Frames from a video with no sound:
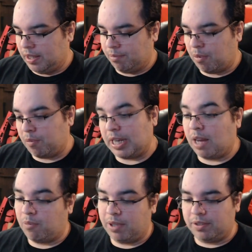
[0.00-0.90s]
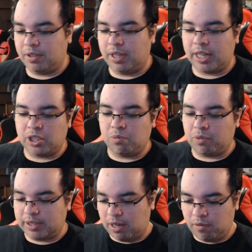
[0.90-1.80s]
But we got one, so it actually
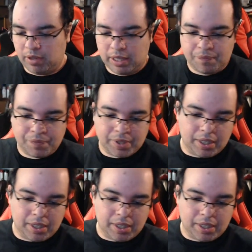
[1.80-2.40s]
works out well.